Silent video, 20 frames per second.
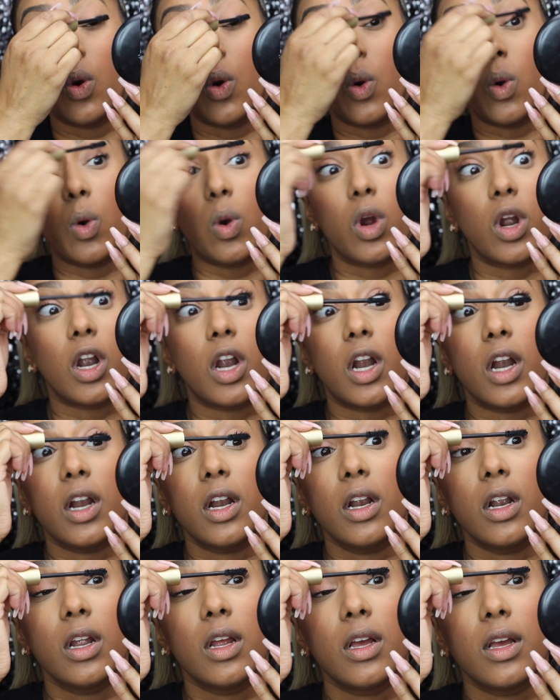
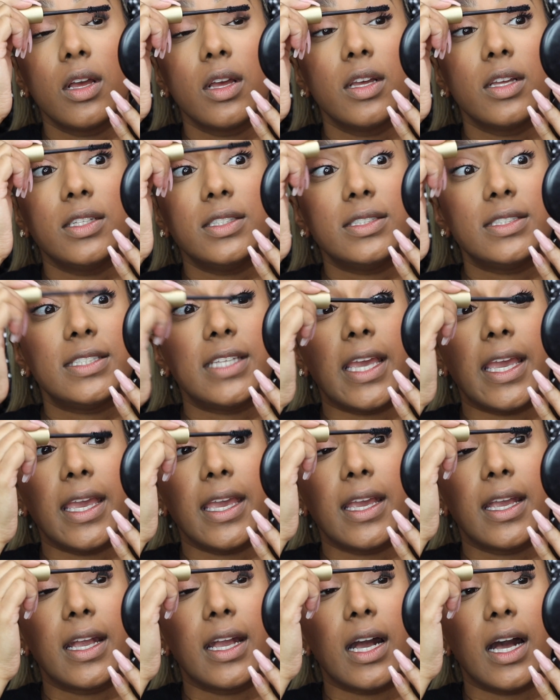or
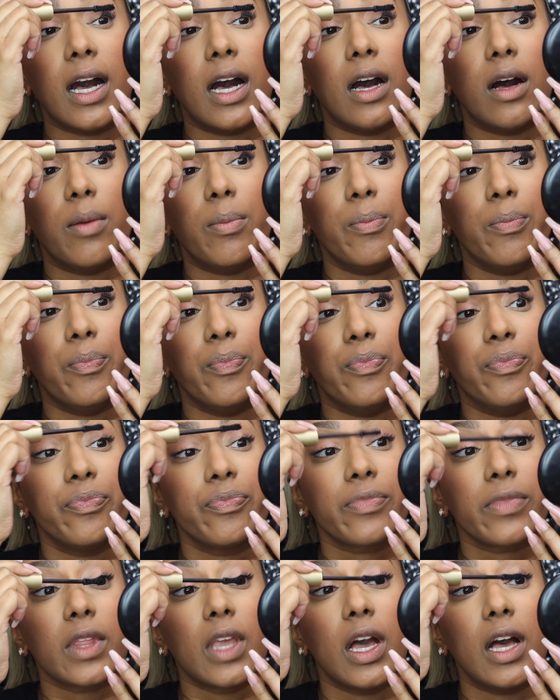take a
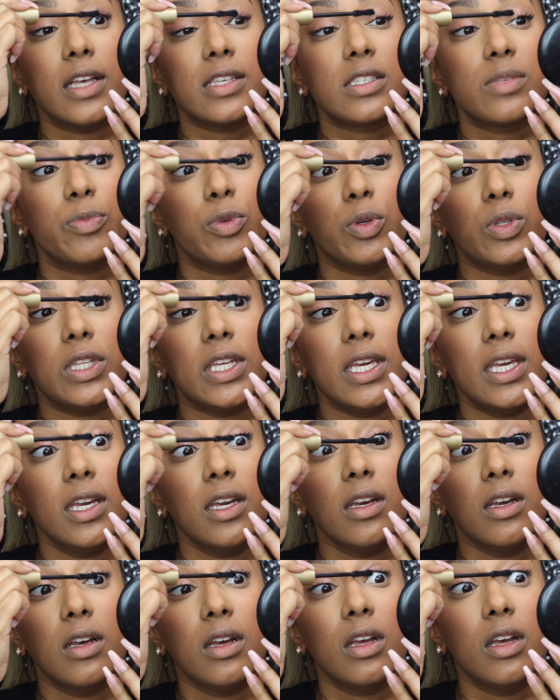spoolie